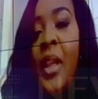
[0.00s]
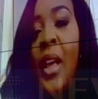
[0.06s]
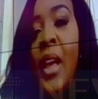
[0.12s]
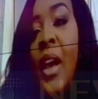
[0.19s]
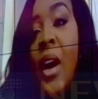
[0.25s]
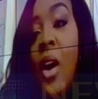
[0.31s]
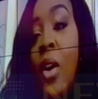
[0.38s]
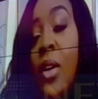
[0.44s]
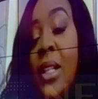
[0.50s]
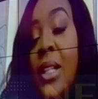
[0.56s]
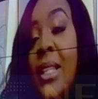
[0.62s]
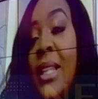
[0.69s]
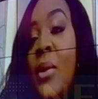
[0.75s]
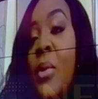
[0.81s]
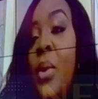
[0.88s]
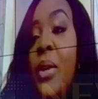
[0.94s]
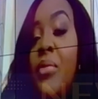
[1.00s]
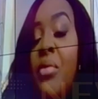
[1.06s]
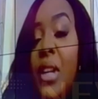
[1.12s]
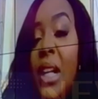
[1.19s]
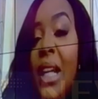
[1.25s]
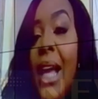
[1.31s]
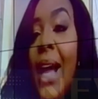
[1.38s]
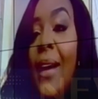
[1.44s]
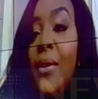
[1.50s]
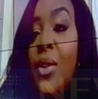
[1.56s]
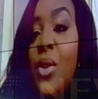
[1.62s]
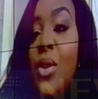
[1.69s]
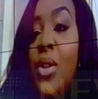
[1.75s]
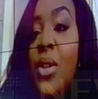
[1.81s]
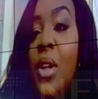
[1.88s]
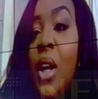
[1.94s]
Honestly, we really have to
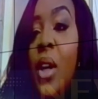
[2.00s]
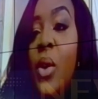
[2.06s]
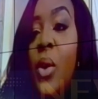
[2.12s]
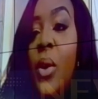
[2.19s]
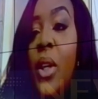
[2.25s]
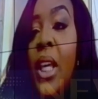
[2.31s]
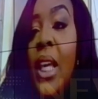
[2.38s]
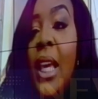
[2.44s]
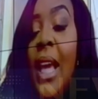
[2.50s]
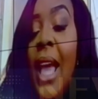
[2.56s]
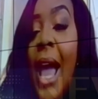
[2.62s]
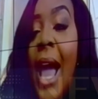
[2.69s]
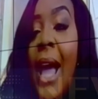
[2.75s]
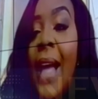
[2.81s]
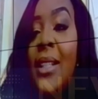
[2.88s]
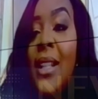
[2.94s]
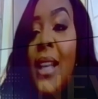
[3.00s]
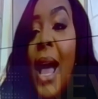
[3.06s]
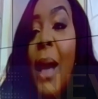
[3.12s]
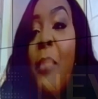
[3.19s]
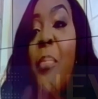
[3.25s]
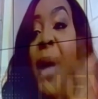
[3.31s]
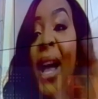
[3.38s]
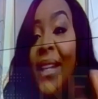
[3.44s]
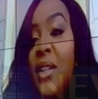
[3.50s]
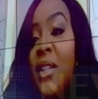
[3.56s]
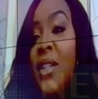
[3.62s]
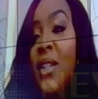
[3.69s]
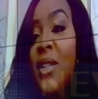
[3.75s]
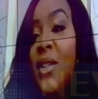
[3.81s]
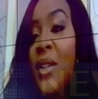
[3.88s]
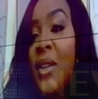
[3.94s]
start looking at
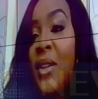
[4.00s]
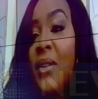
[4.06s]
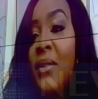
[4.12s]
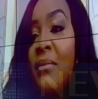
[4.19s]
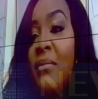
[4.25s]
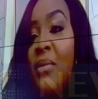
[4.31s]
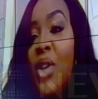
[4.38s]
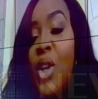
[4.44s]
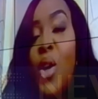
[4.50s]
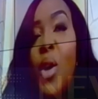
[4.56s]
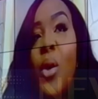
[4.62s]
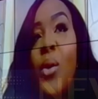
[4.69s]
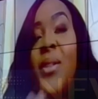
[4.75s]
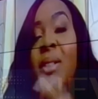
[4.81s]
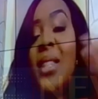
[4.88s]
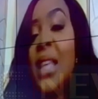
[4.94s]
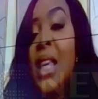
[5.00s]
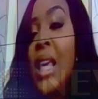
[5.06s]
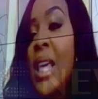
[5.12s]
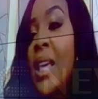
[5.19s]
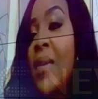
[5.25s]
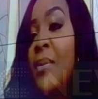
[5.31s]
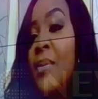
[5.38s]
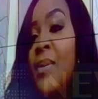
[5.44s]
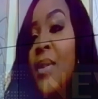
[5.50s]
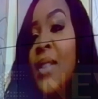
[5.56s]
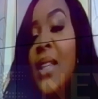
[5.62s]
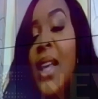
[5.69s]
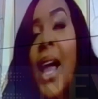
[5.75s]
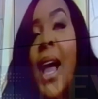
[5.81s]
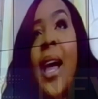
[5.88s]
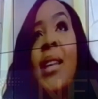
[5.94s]
abandoned, schemes
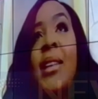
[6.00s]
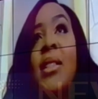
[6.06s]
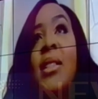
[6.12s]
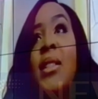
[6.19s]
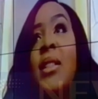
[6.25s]
and